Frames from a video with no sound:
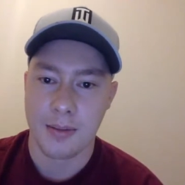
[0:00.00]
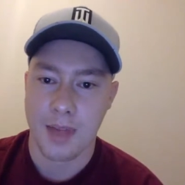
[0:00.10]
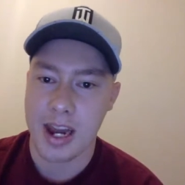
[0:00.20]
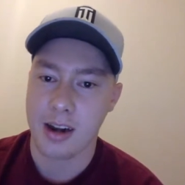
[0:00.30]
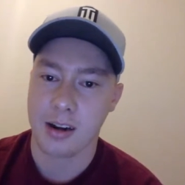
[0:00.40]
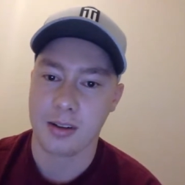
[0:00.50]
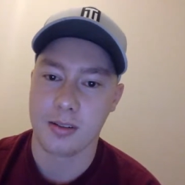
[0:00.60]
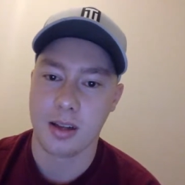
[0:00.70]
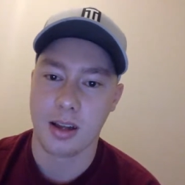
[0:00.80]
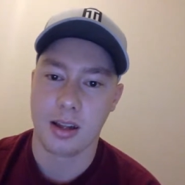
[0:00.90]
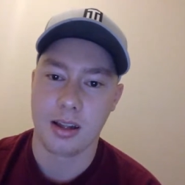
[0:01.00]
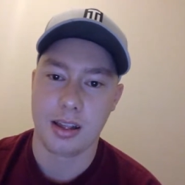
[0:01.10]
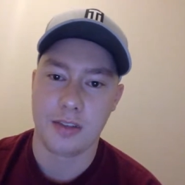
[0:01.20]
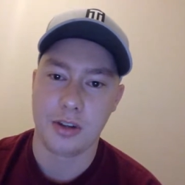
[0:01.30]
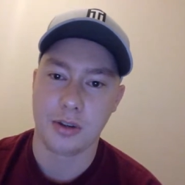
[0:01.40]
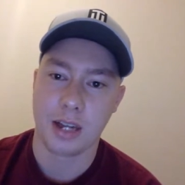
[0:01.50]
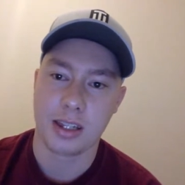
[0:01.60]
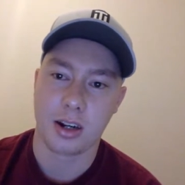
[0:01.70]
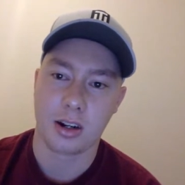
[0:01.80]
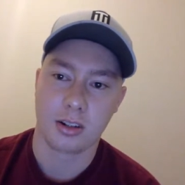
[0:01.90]
They are, if you read
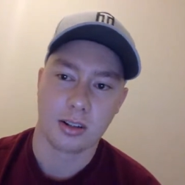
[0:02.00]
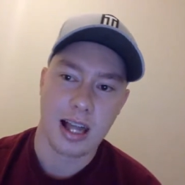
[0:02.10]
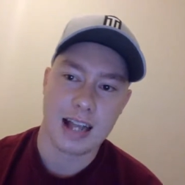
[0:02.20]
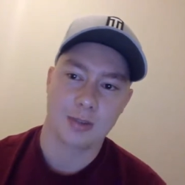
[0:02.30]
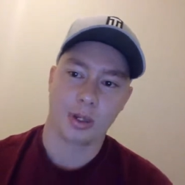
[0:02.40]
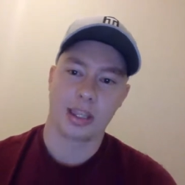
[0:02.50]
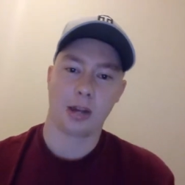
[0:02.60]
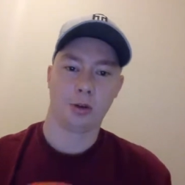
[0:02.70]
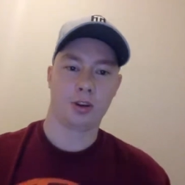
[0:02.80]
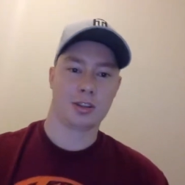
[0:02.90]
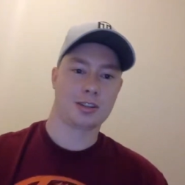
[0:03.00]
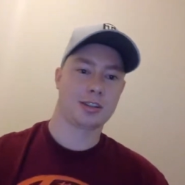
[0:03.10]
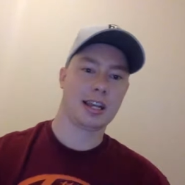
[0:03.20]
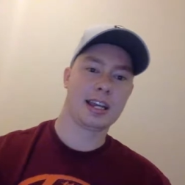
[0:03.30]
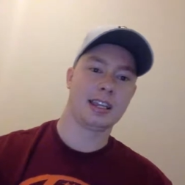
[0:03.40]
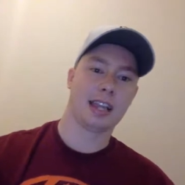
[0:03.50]
the article last week, they were on the slate.